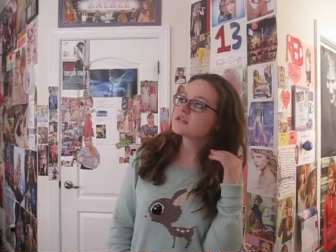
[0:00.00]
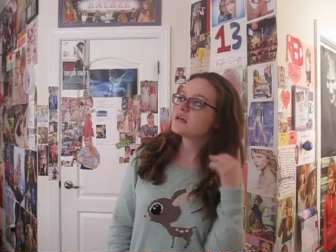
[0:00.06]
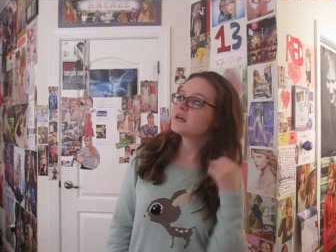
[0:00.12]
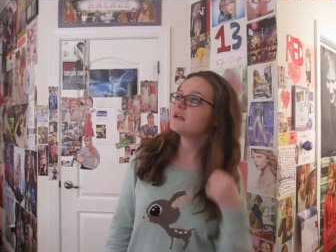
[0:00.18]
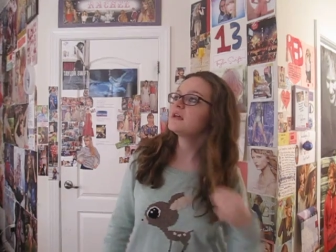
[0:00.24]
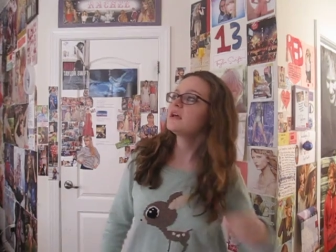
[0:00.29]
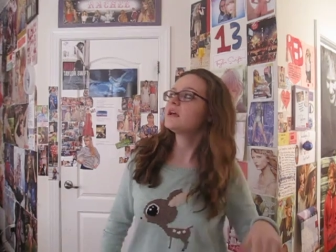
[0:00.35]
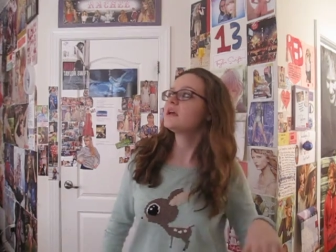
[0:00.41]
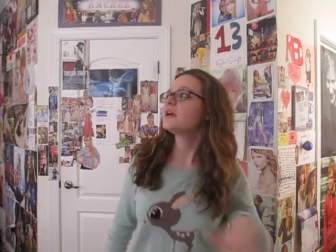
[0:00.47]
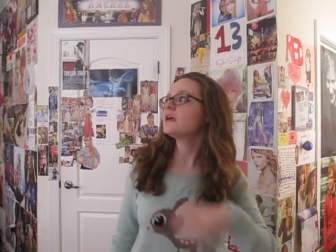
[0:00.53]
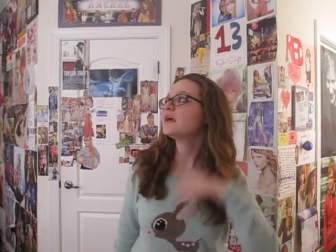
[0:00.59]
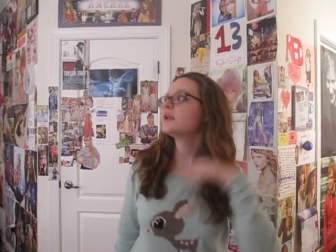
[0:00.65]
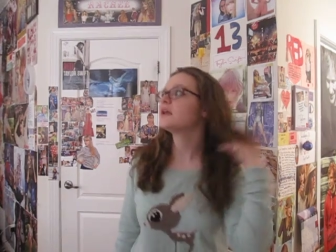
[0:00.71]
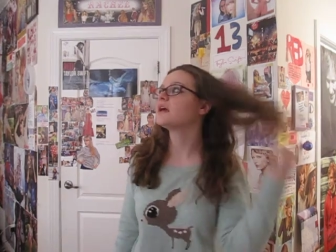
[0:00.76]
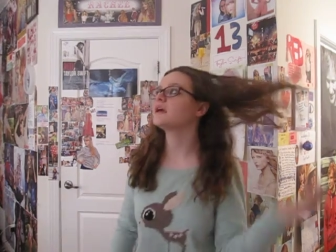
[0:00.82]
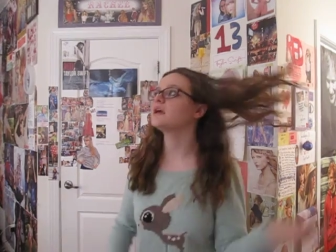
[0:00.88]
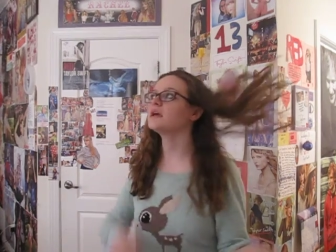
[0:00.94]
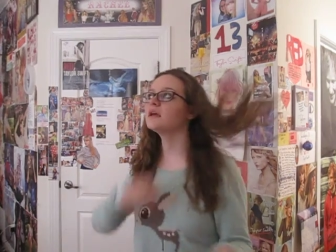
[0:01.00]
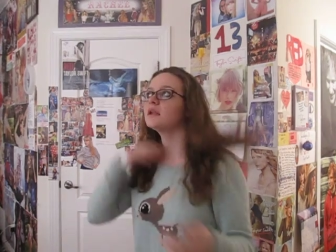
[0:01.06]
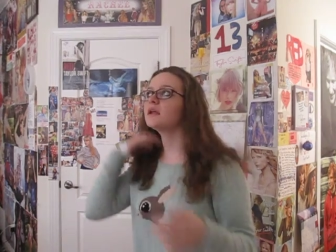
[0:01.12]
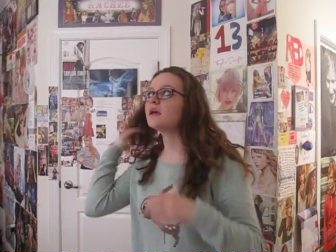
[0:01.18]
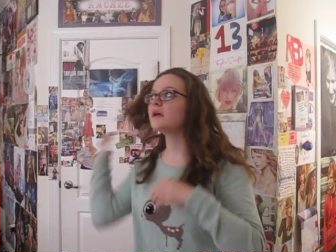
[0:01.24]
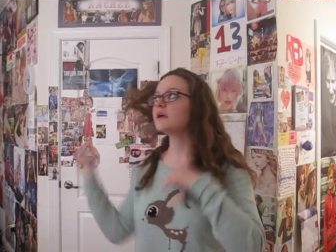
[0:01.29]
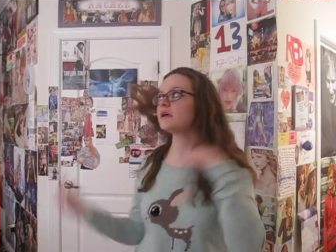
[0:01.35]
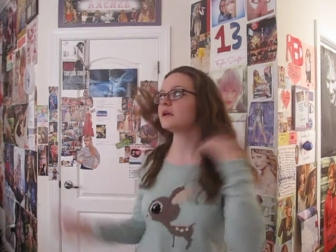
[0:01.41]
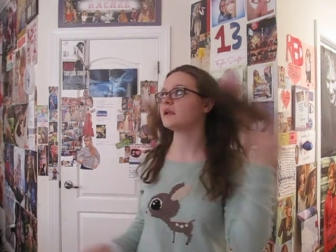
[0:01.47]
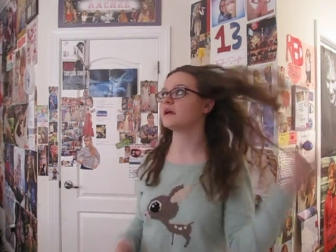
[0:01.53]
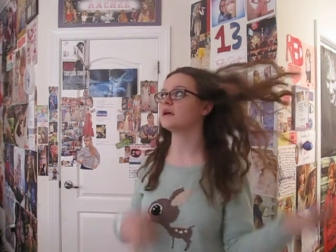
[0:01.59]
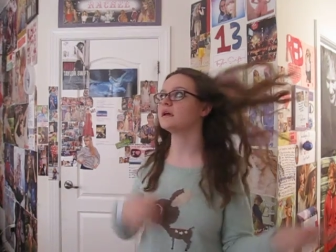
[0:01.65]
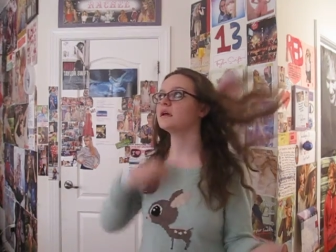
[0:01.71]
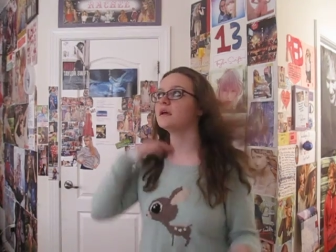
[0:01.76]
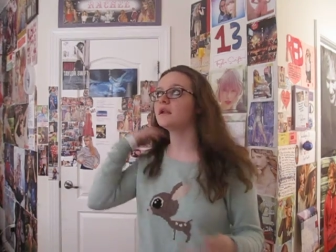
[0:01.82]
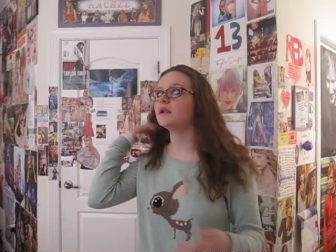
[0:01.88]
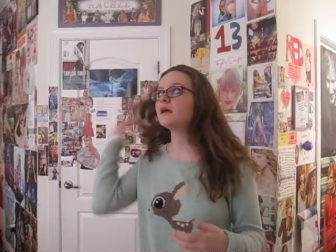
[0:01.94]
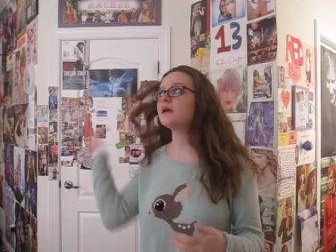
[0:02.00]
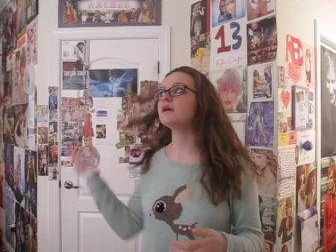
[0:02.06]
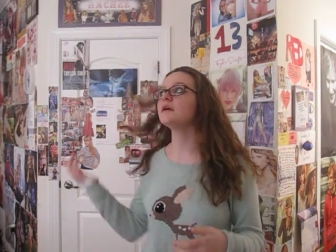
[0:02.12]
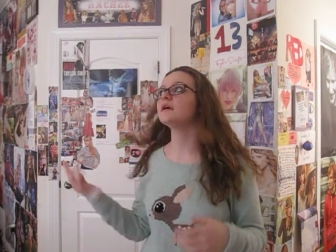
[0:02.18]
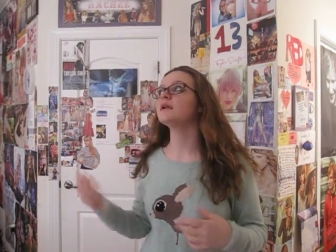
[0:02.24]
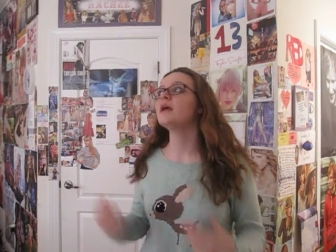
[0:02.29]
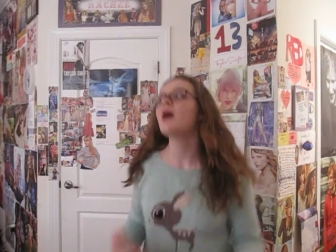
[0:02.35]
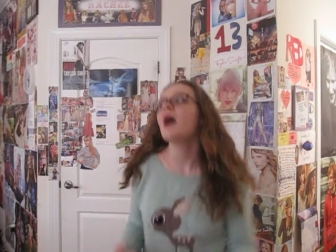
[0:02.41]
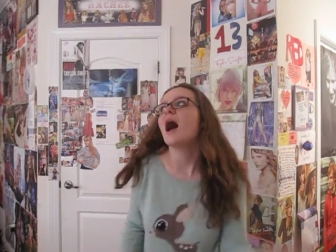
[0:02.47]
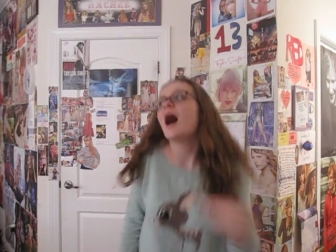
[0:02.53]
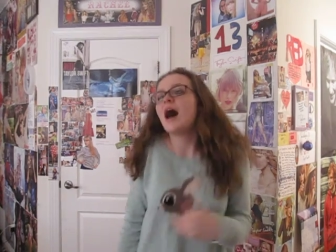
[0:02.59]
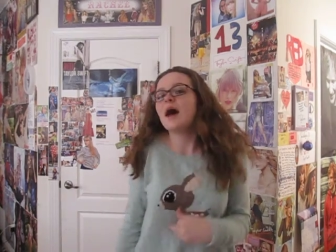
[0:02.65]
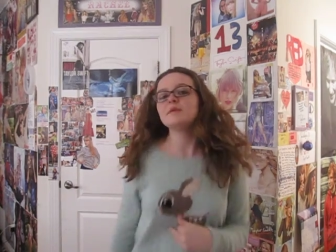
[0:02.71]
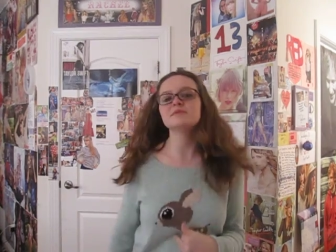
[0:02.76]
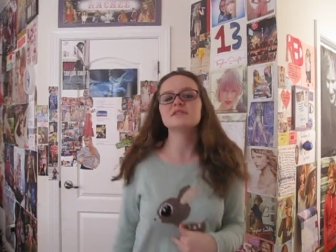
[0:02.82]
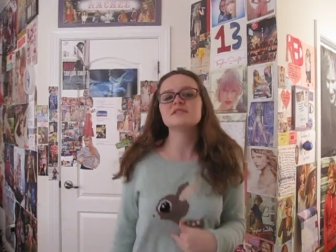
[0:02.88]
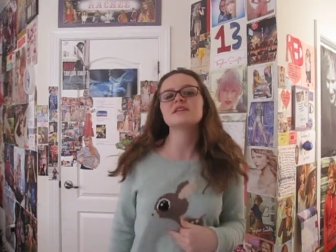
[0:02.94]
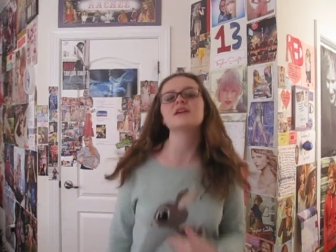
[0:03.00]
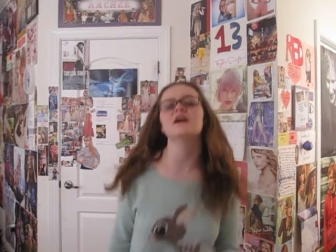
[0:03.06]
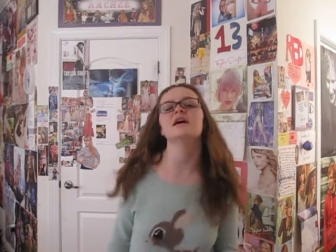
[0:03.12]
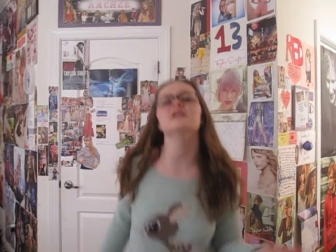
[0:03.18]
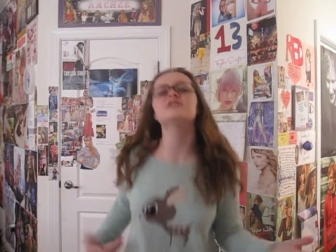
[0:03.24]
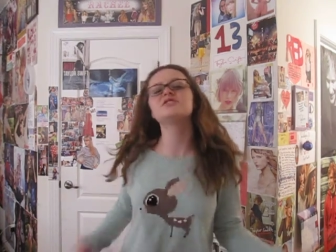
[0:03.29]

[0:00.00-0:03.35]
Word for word: gonna hate hate hate hate hate I'm just gonna